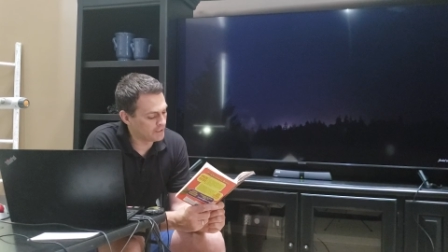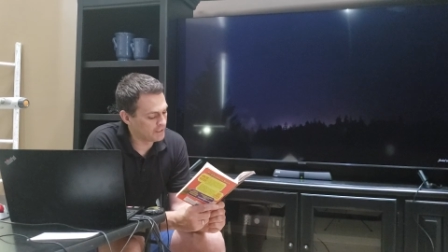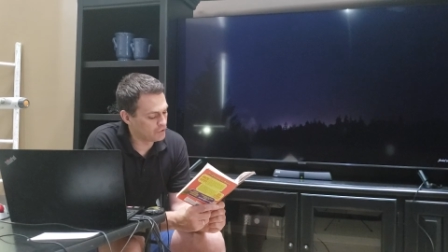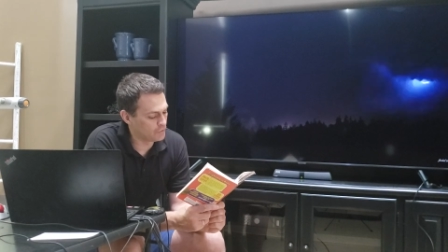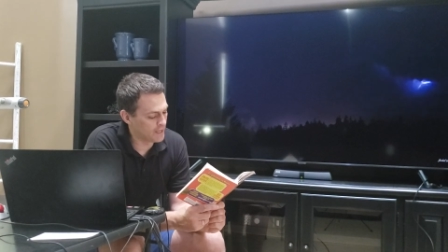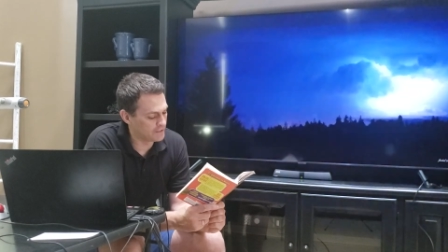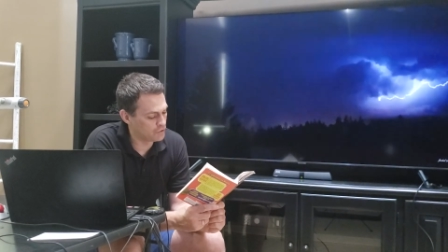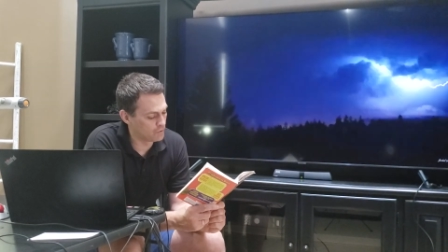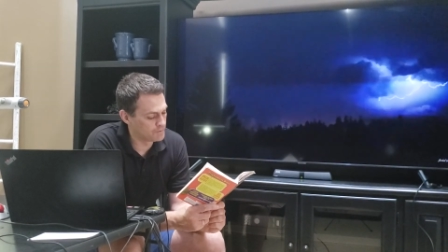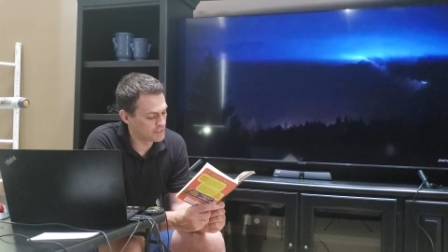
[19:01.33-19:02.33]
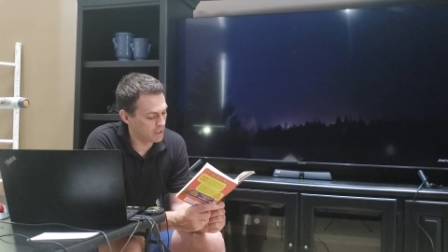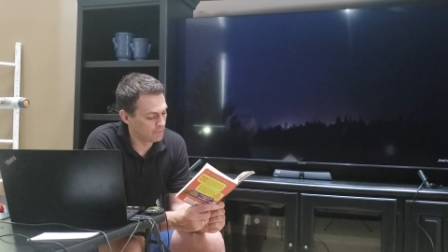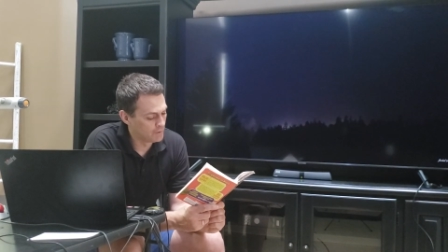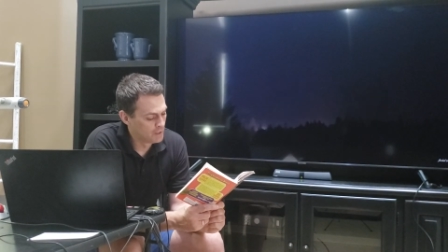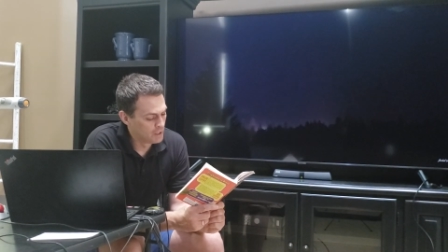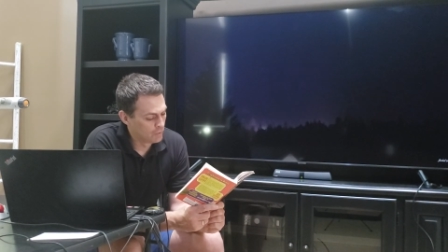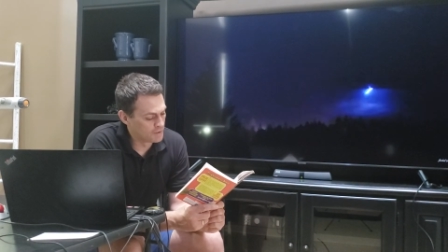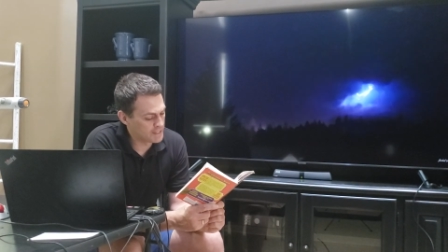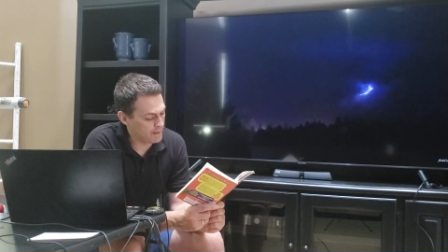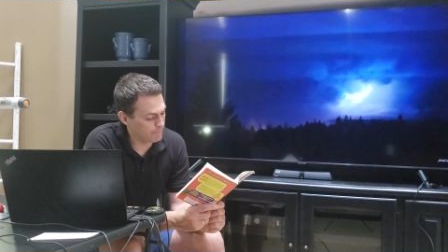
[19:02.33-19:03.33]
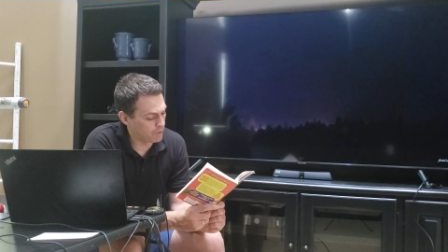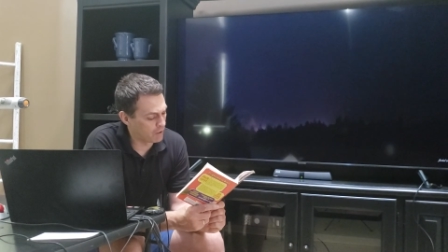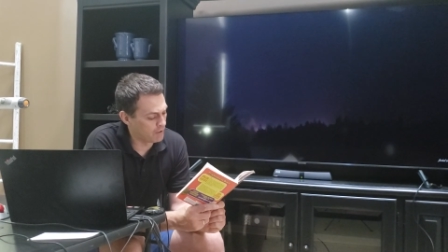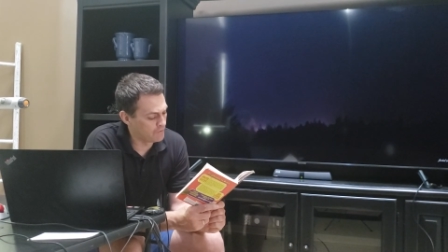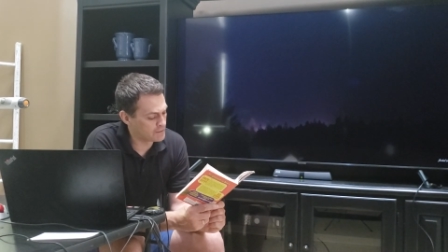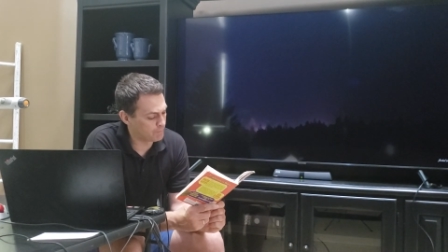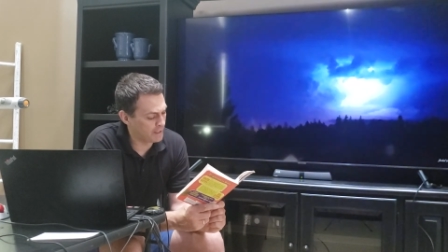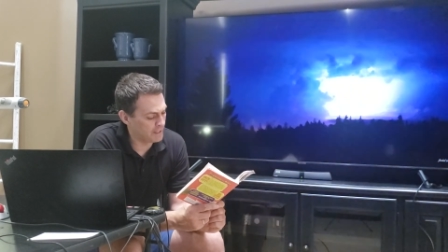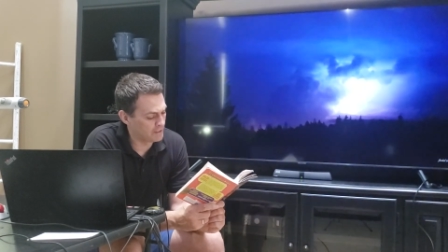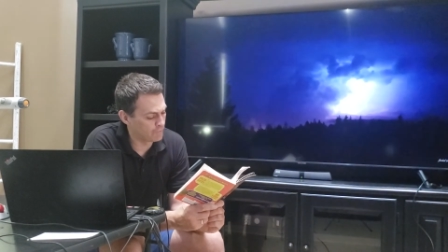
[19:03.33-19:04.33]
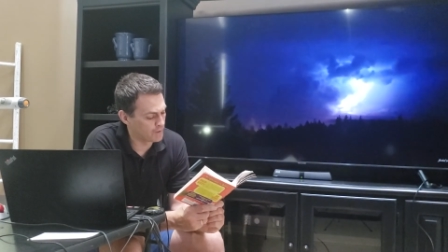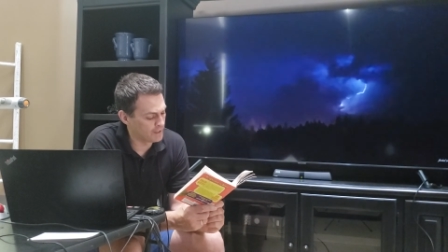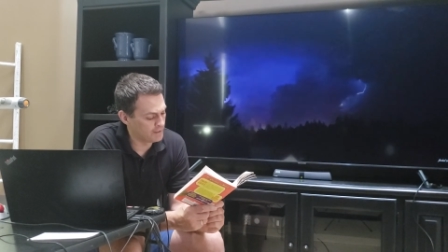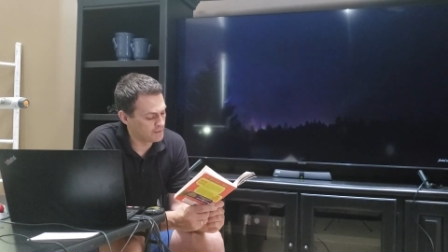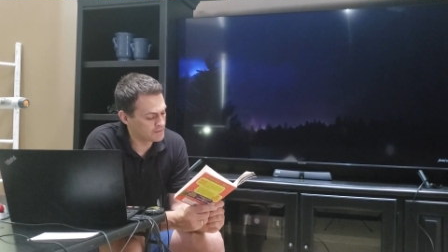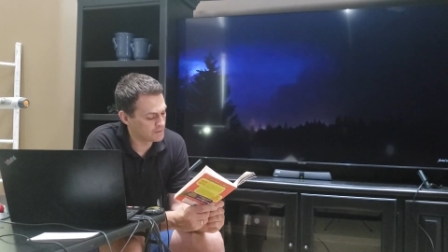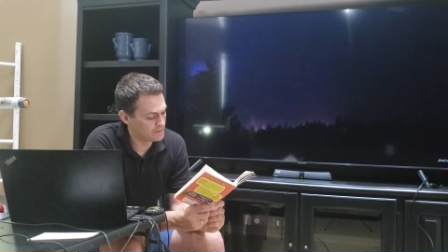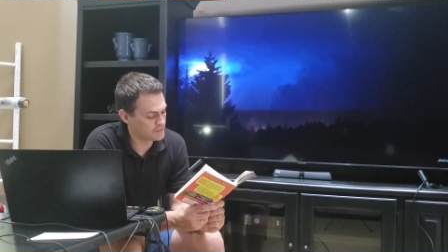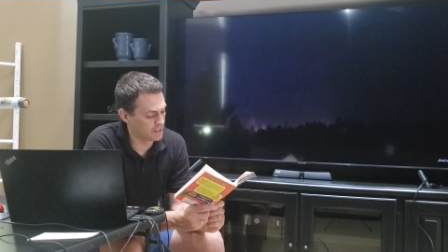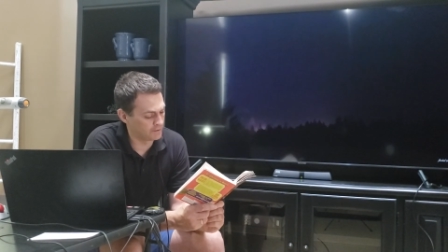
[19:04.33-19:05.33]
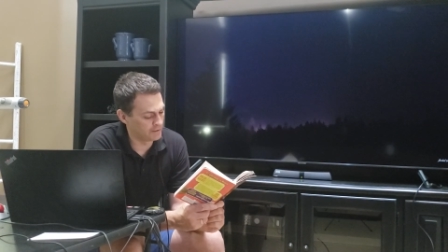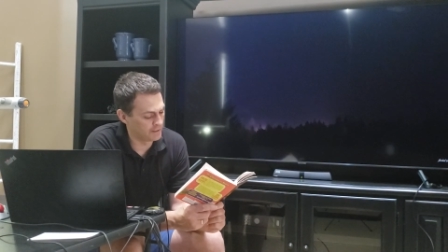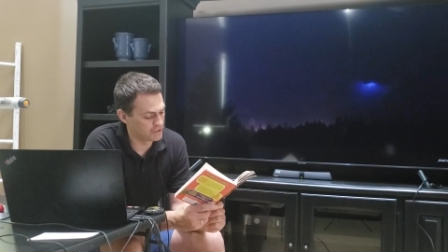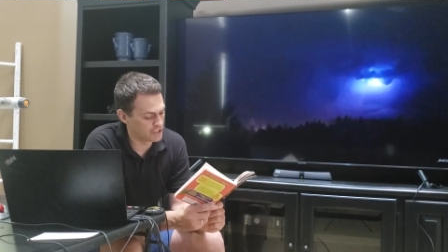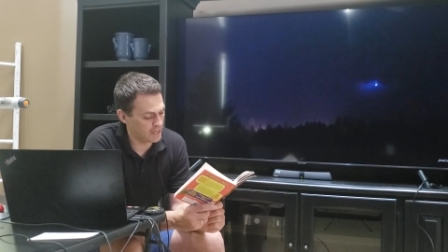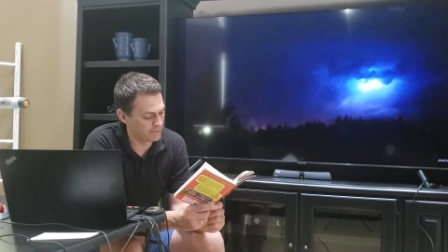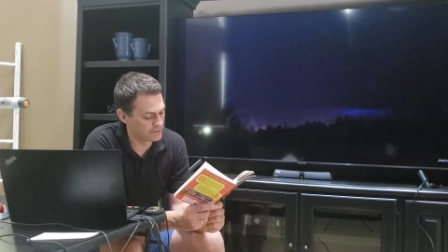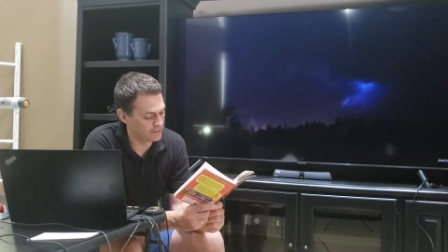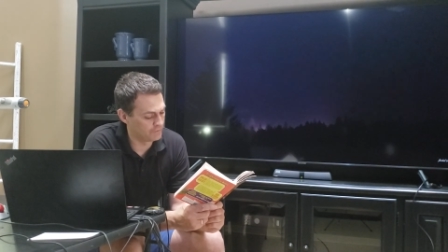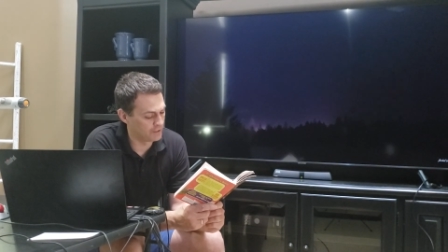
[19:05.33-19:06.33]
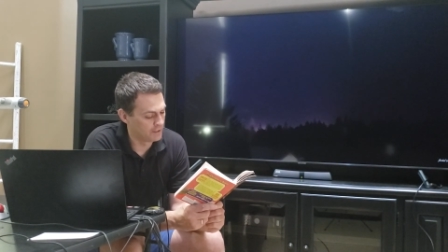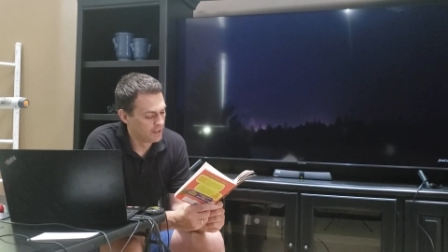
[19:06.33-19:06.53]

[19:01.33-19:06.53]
he do that to himself? Was that part of his plan to frighten us? Suddenly the shadows lifted.